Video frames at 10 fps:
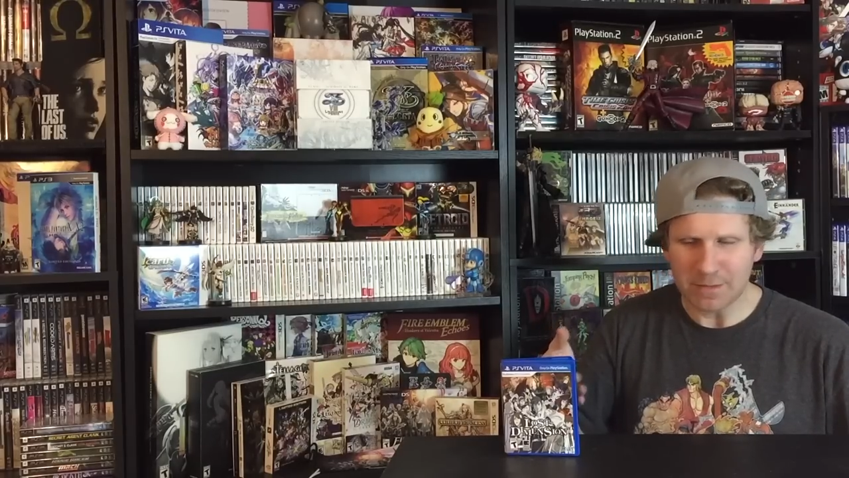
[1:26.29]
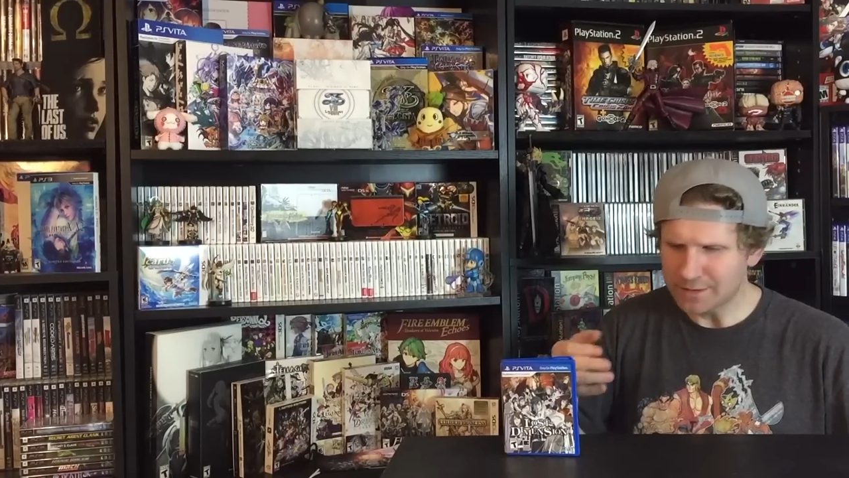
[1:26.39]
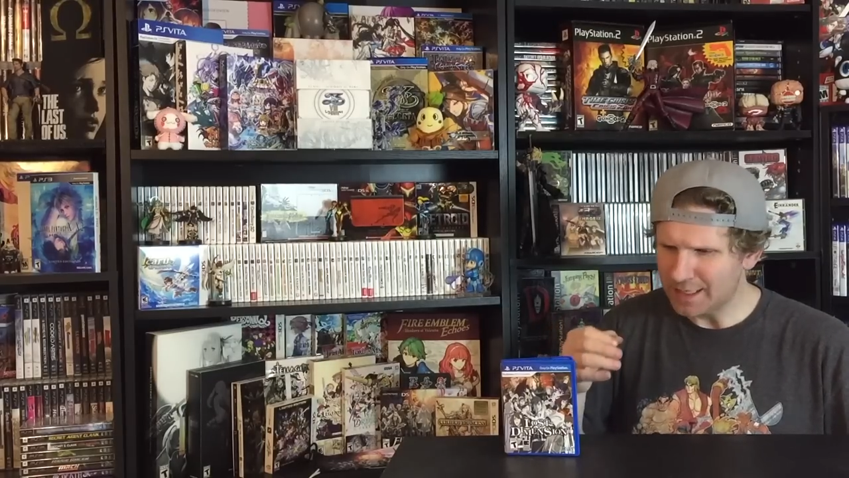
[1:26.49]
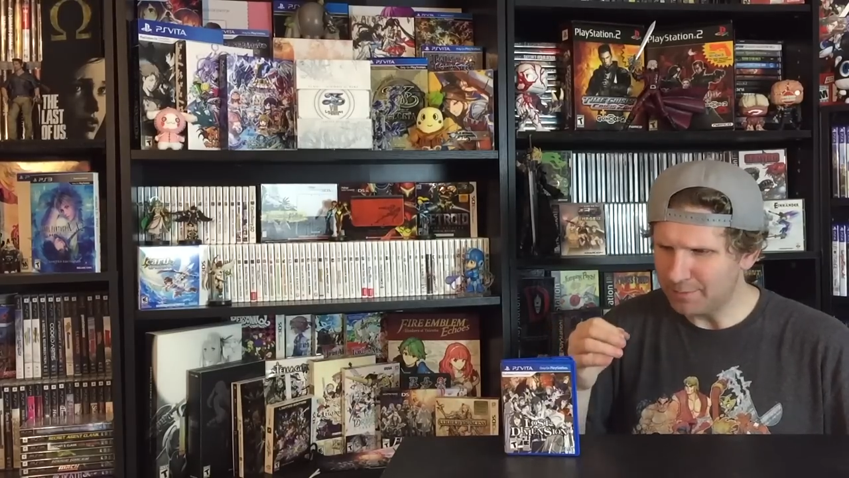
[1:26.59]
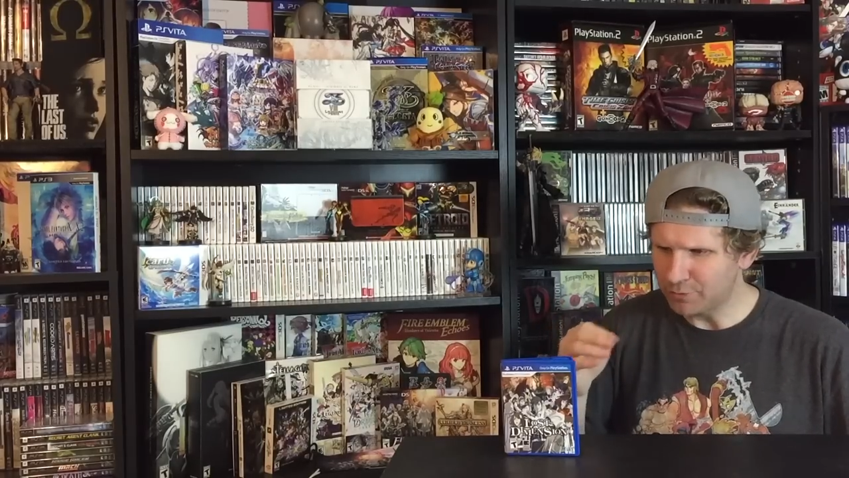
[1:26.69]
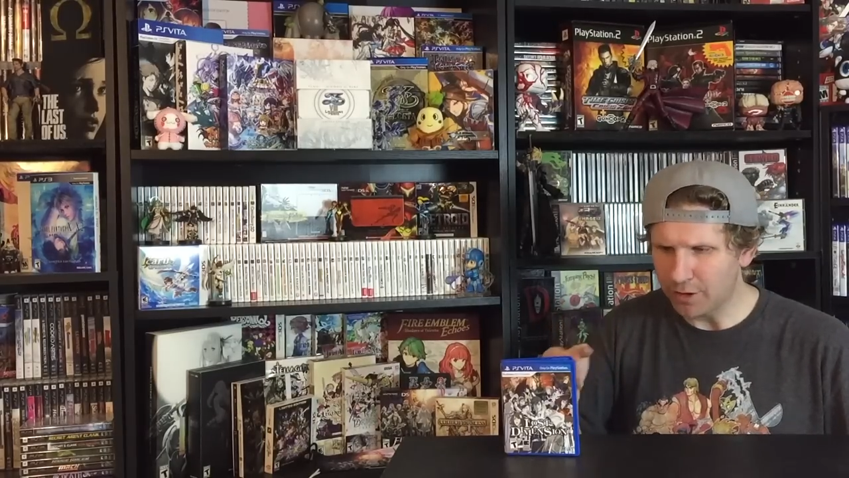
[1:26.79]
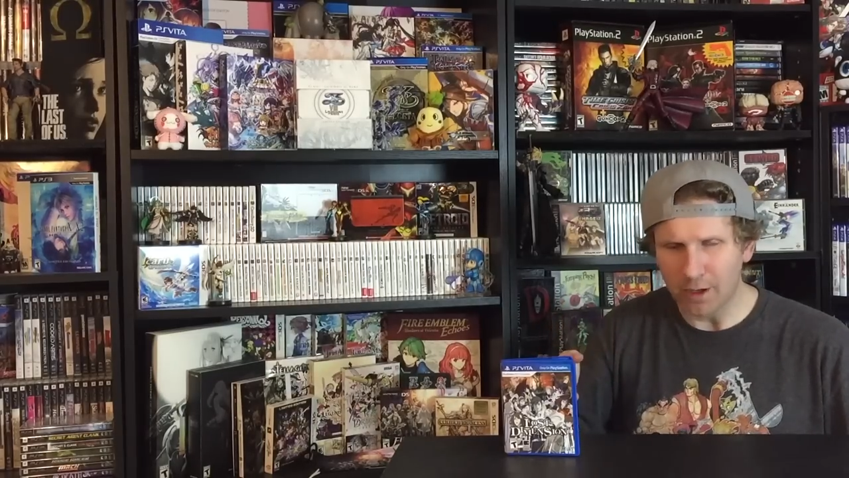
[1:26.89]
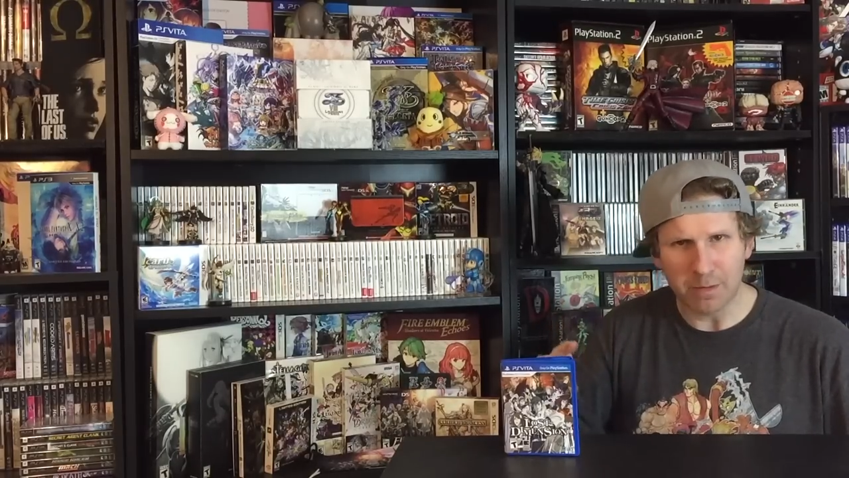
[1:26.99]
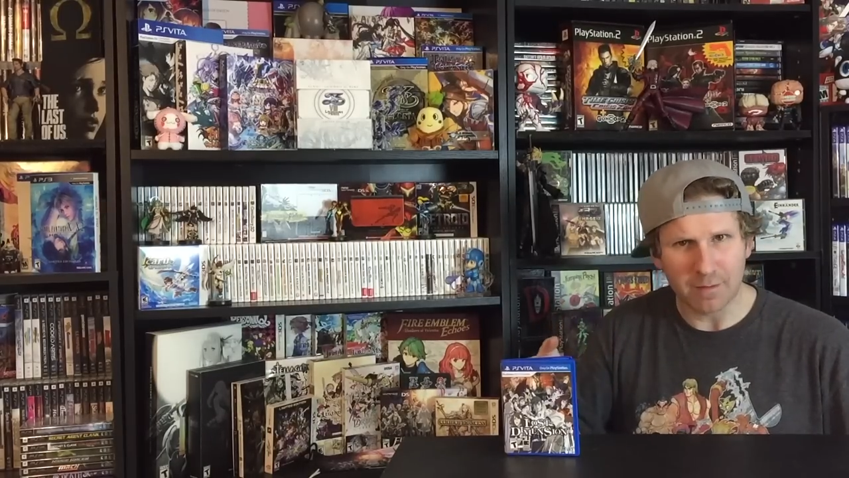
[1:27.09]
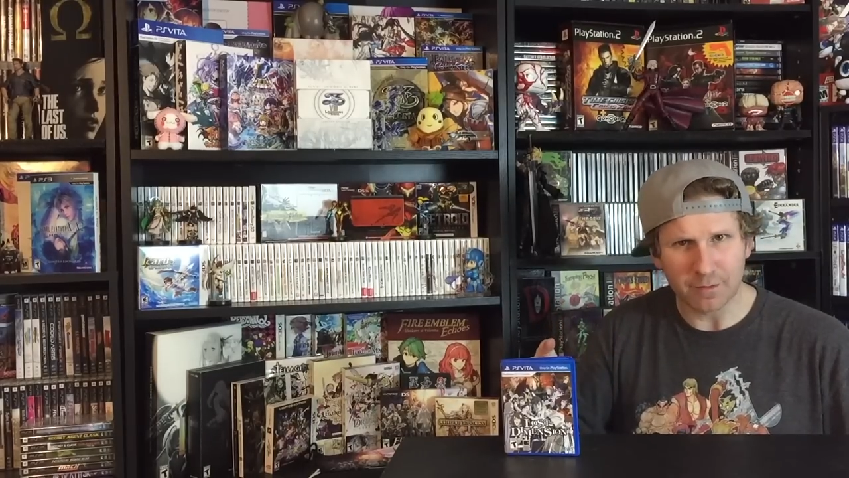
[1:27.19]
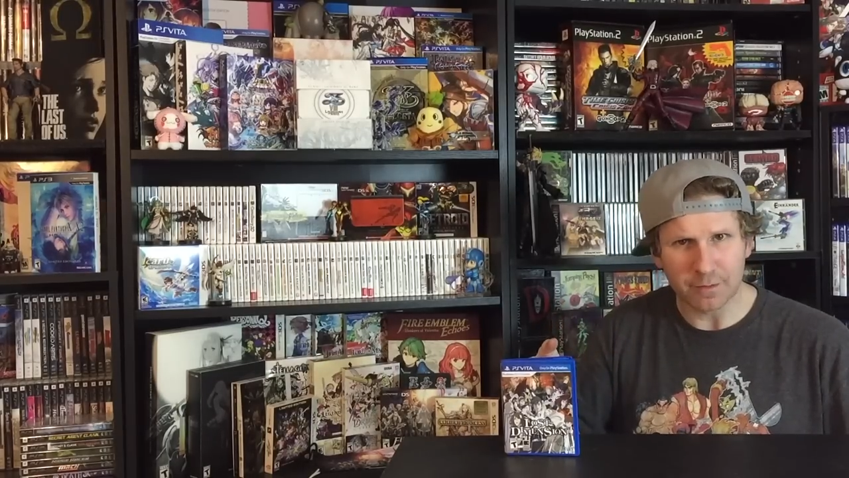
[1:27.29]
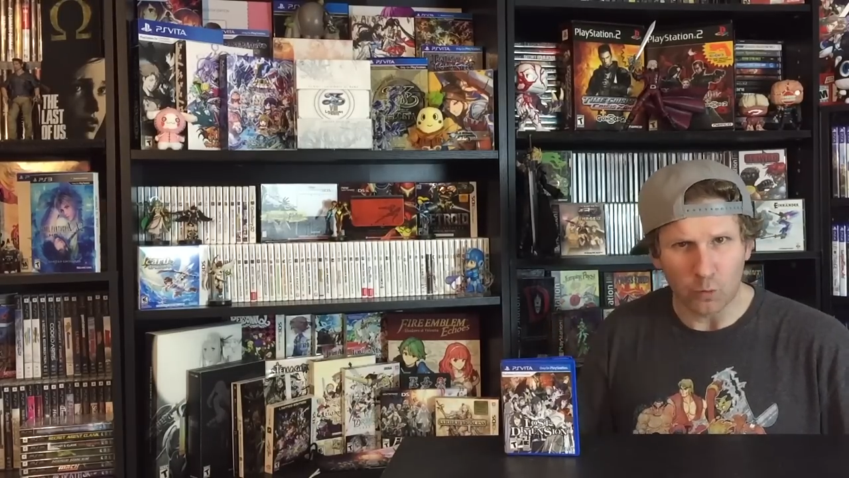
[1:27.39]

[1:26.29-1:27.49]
It's not brought up ever